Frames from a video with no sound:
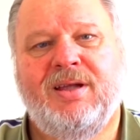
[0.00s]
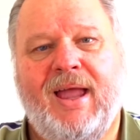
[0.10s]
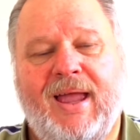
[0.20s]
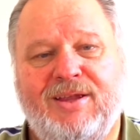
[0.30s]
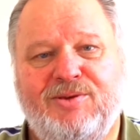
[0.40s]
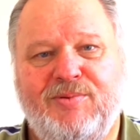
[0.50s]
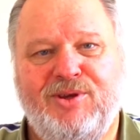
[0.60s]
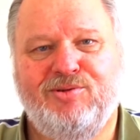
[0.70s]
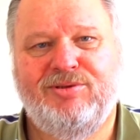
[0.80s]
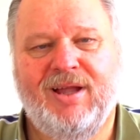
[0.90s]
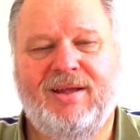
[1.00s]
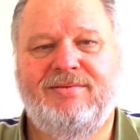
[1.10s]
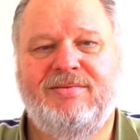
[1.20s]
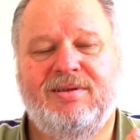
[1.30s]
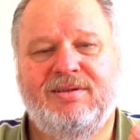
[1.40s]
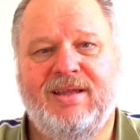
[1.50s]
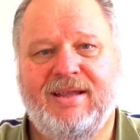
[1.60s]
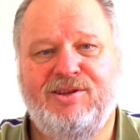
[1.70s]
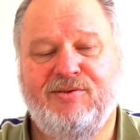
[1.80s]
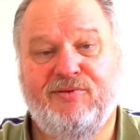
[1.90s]
and when you're done,
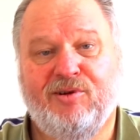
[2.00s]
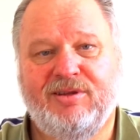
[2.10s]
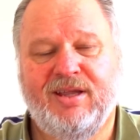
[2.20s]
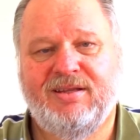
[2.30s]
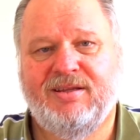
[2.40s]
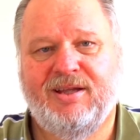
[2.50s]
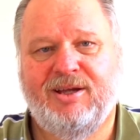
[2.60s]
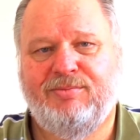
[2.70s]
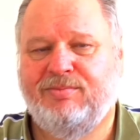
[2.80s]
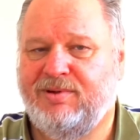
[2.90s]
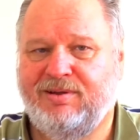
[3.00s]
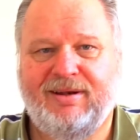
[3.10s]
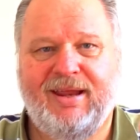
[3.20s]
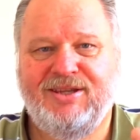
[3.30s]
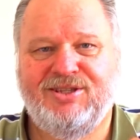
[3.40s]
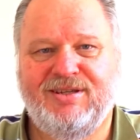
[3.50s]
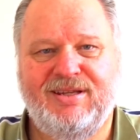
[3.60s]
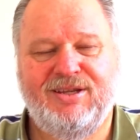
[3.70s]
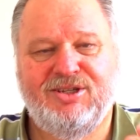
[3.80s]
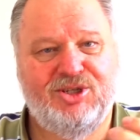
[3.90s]
that you've got that
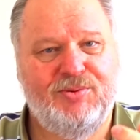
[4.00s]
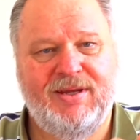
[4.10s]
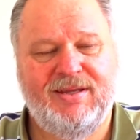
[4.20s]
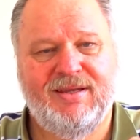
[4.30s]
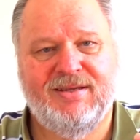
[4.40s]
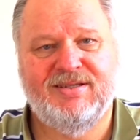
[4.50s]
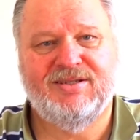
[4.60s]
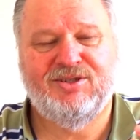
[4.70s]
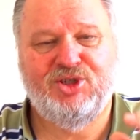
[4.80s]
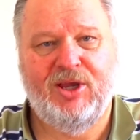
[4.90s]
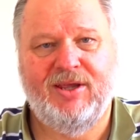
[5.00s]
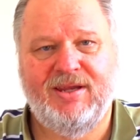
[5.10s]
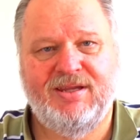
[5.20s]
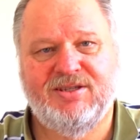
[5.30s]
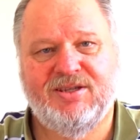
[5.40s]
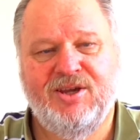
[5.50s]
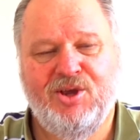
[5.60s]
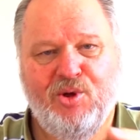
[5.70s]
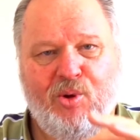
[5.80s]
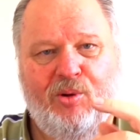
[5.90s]
raisiny sweetness, cherries,
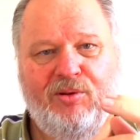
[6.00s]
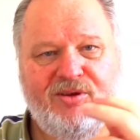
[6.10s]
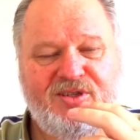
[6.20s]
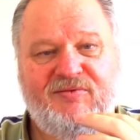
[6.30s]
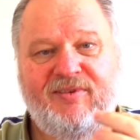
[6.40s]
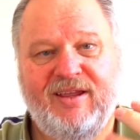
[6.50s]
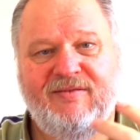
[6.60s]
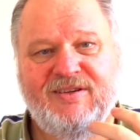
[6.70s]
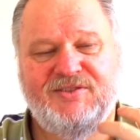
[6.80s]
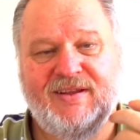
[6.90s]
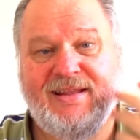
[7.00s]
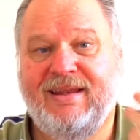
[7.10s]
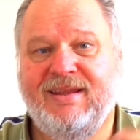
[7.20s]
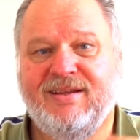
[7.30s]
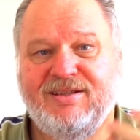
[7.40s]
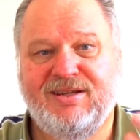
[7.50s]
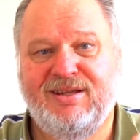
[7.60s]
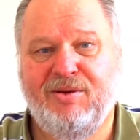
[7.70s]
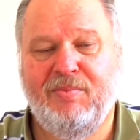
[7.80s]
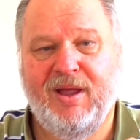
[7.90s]
all those flavors that lingers in
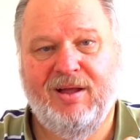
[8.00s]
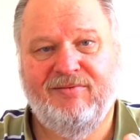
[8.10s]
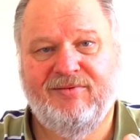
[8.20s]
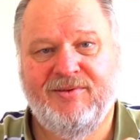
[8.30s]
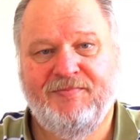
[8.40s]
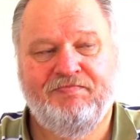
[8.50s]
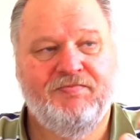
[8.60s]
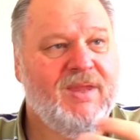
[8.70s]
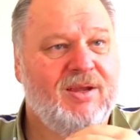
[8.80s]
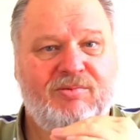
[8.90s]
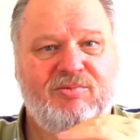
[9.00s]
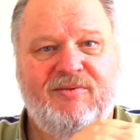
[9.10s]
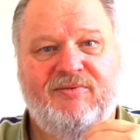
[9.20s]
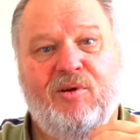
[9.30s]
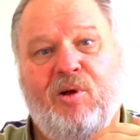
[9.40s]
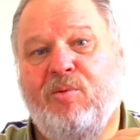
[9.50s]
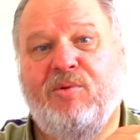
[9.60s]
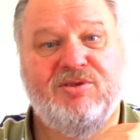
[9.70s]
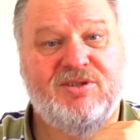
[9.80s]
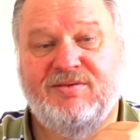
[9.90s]
the mouth with
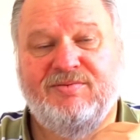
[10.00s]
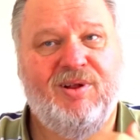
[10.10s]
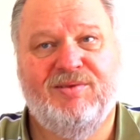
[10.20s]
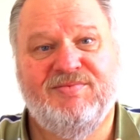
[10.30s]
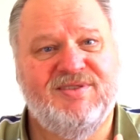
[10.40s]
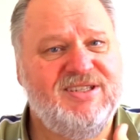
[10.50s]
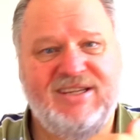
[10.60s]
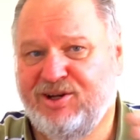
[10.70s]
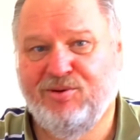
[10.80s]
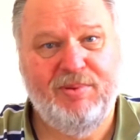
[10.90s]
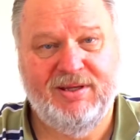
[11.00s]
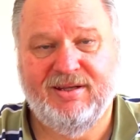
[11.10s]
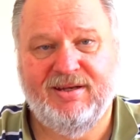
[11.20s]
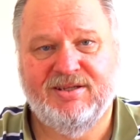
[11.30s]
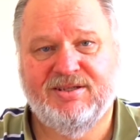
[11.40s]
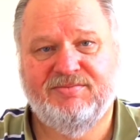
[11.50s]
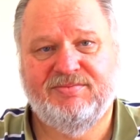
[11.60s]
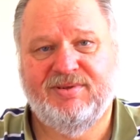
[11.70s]
almost, well, zero bitterness.